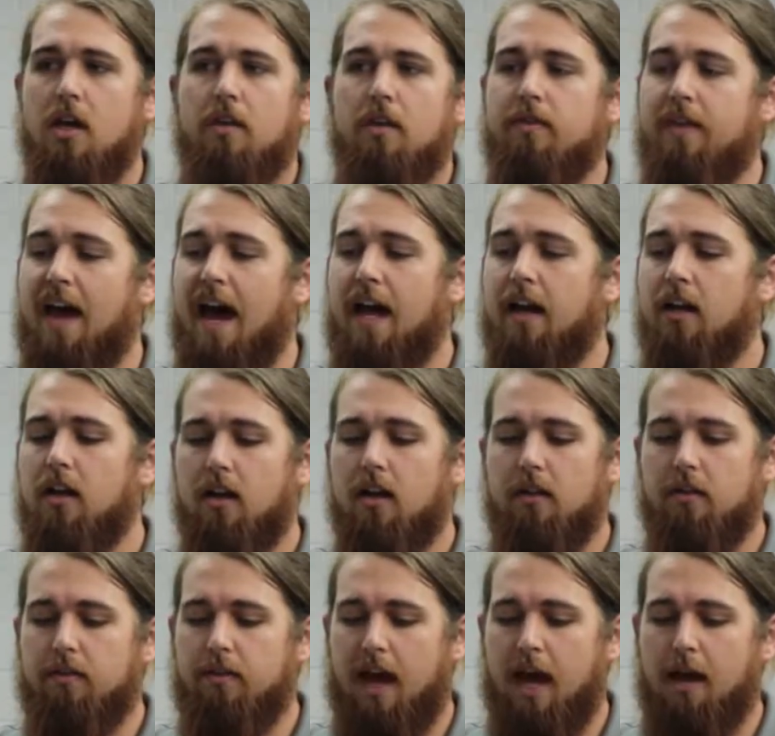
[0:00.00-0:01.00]

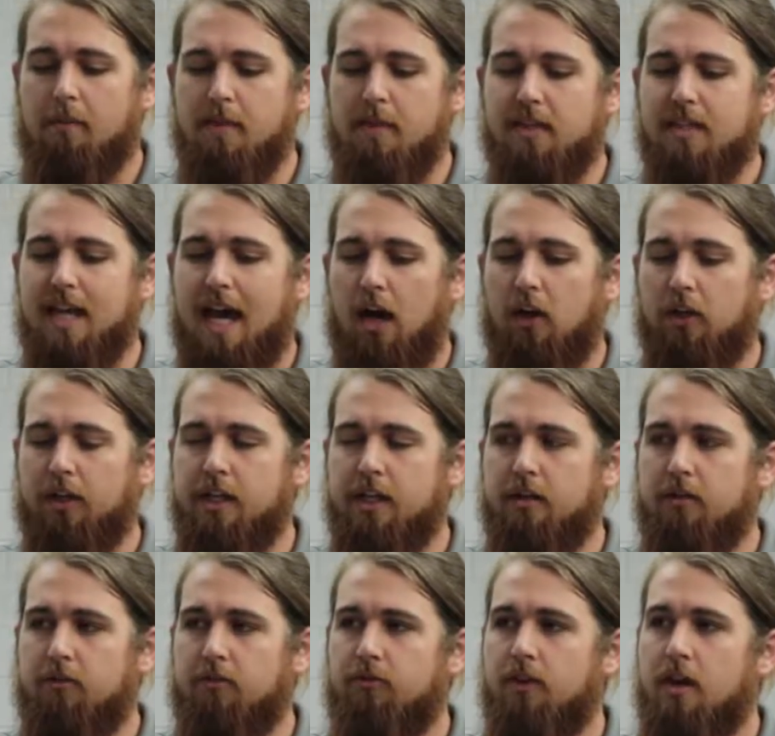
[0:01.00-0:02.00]
That mentality
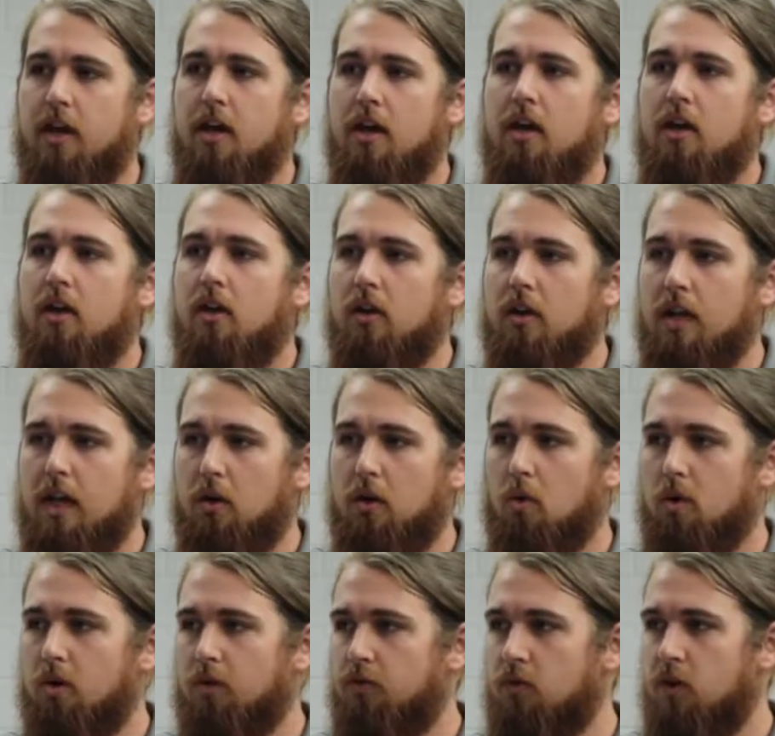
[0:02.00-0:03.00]
of in
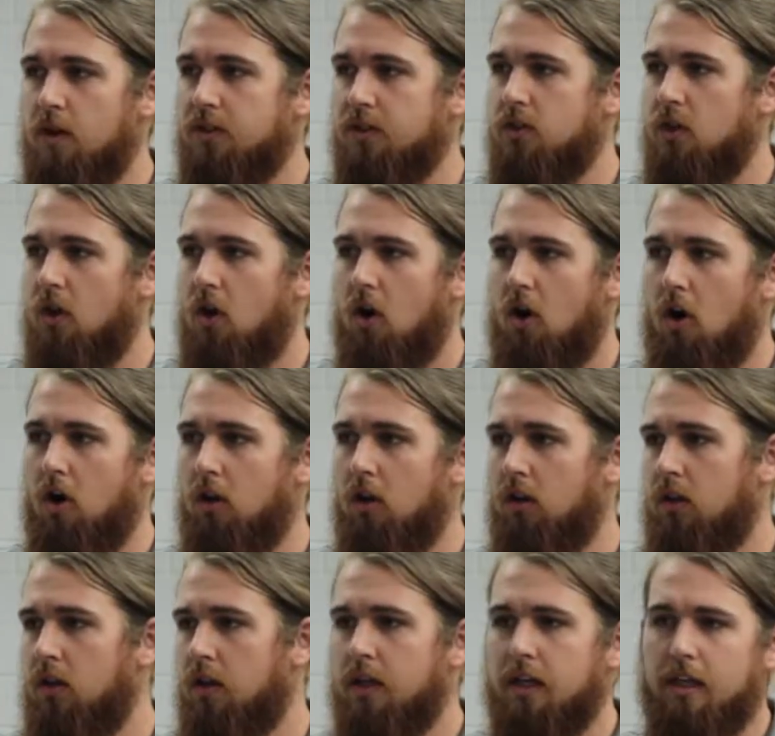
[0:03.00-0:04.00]
order for us to
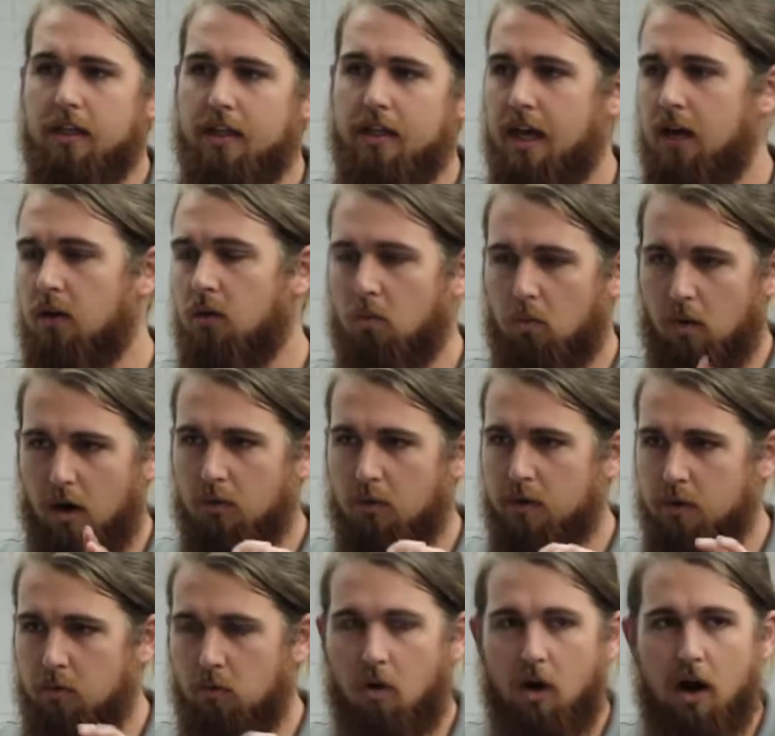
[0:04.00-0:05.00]
all get what
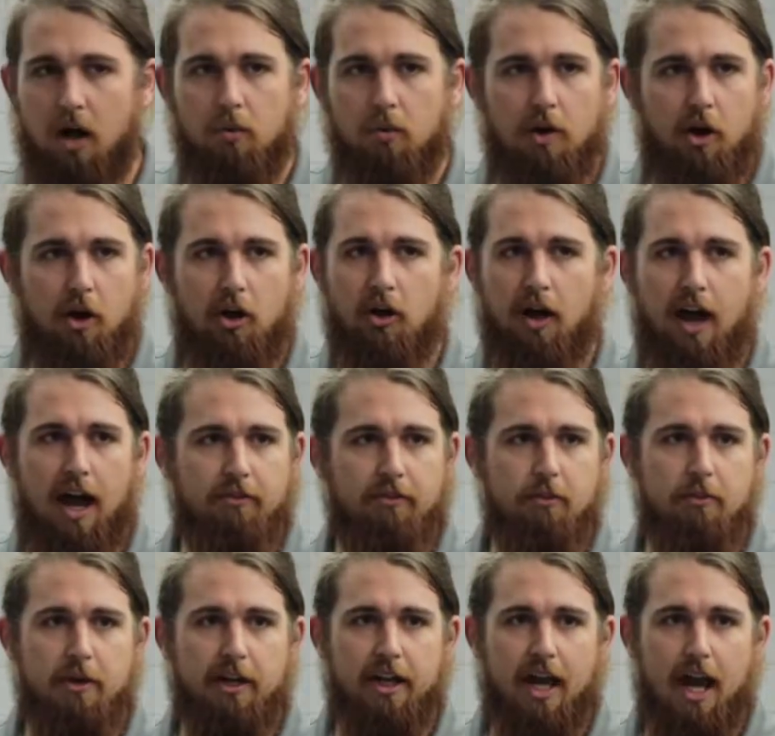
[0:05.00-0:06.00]
we want, we all have
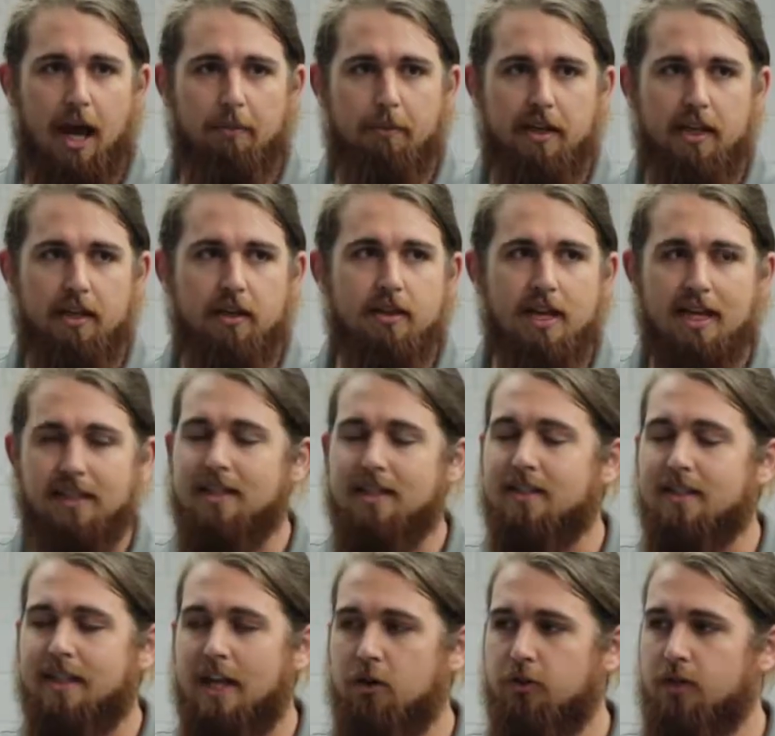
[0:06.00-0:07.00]
to be unhappy. That's a
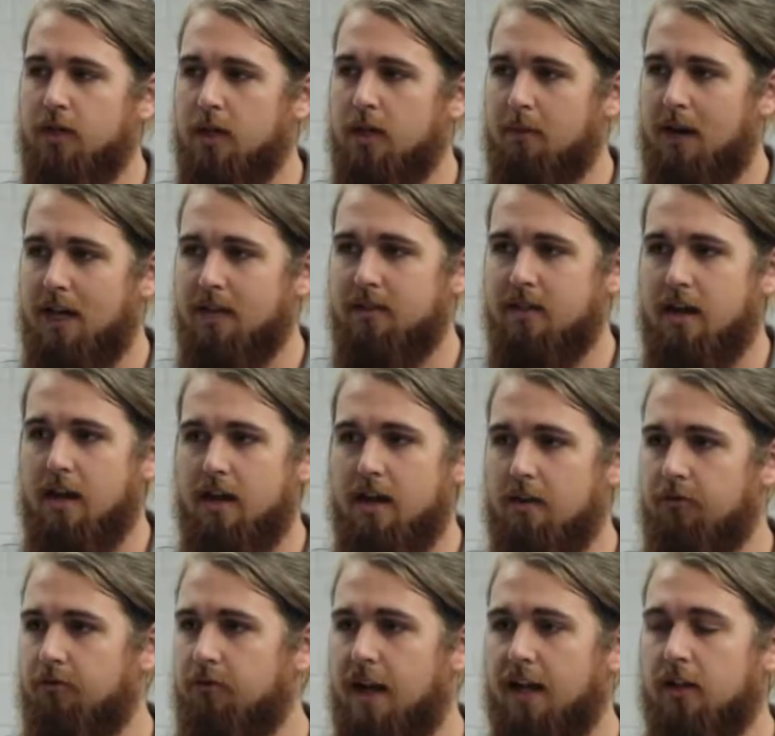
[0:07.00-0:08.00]
scarcity mindset.
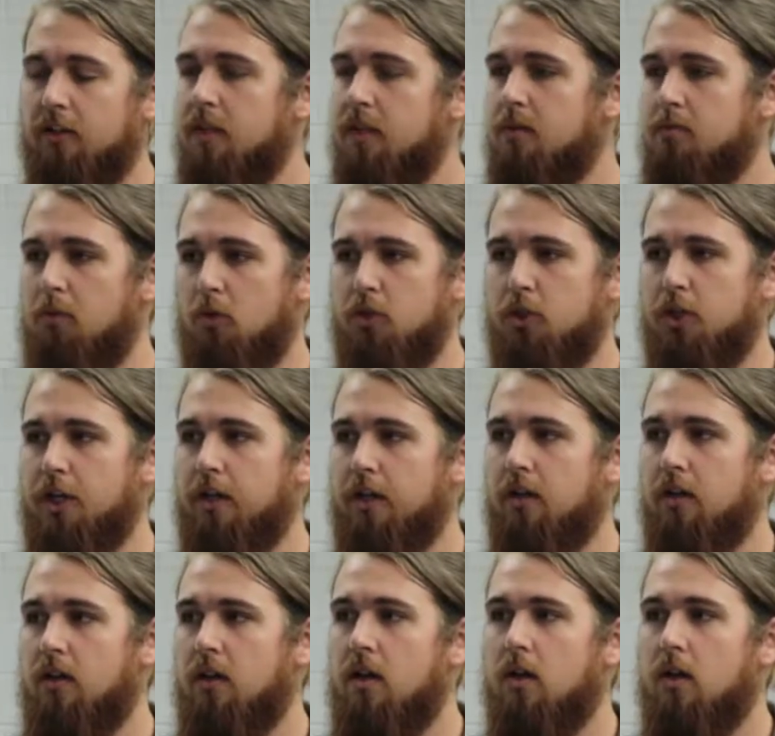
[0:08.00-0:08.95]
And frankly, it's bullshit.